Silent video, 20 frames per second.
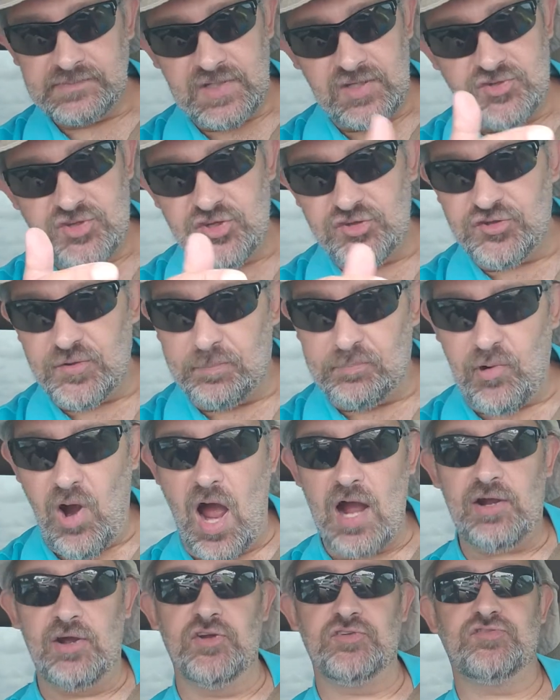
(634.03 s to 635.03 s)
just a
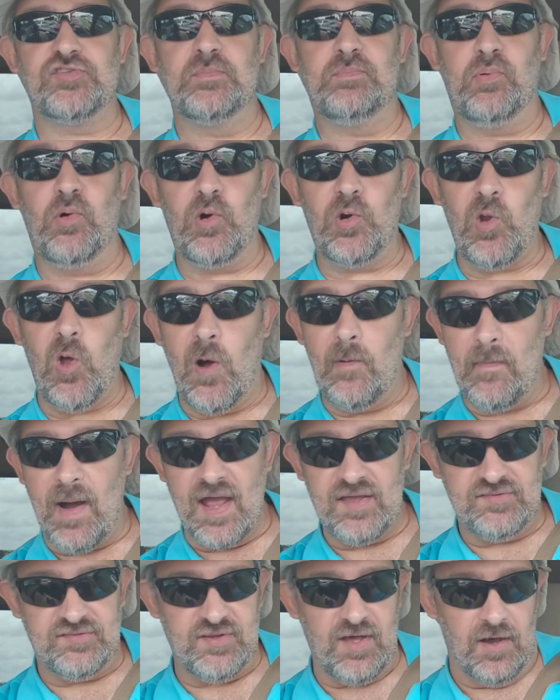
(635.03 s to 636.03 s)
progress report on
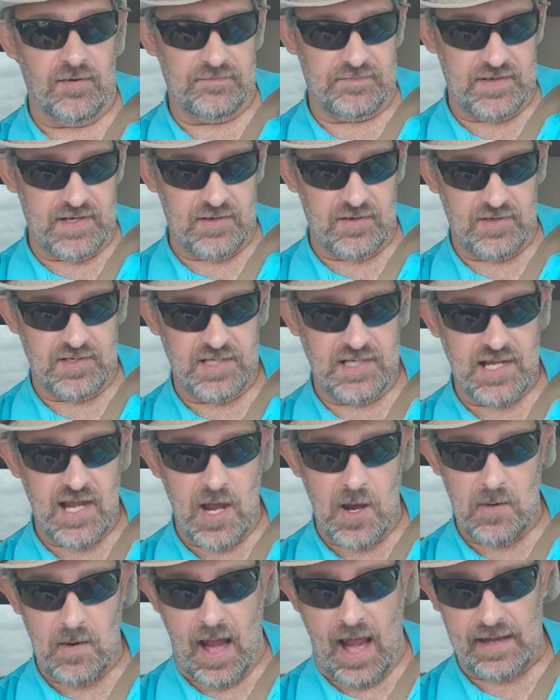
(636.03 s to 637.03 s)
myself here. You
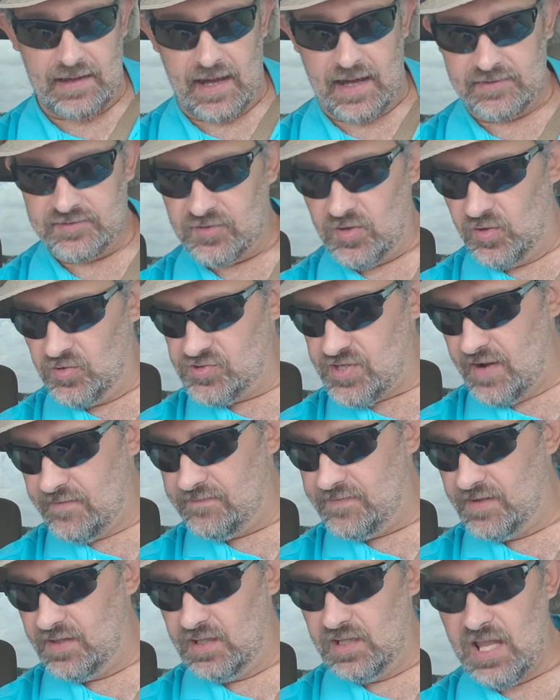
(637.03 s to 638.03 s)
know, I told you I
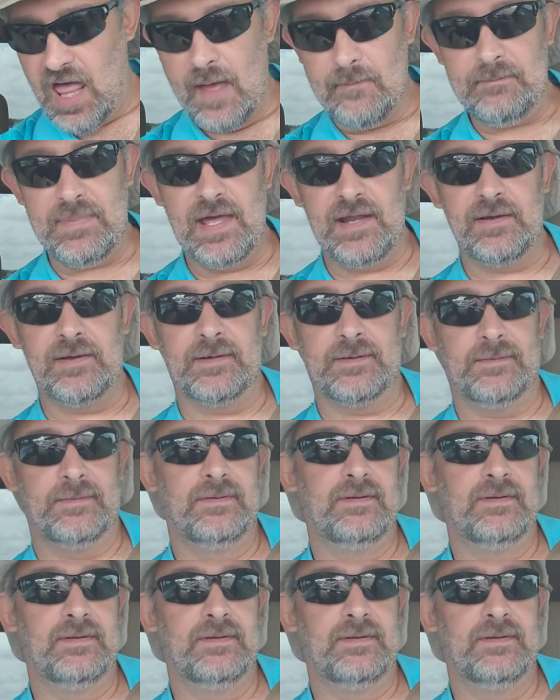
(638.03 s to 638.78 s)
feel a lot better.